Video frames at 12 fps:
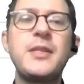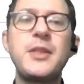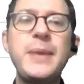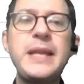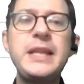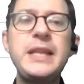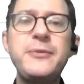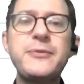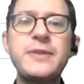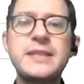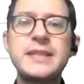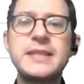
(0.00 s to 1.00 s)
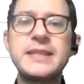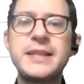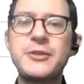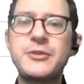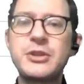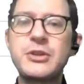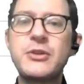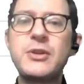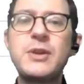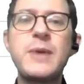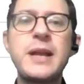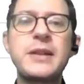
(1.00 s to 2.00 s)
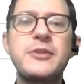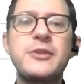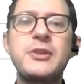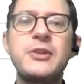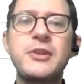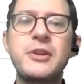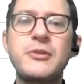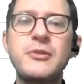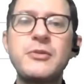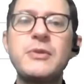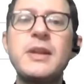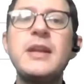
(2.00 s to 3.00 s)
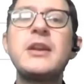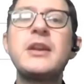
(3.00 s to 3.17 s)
The main difference is that the Rescorla-Wagner learning rule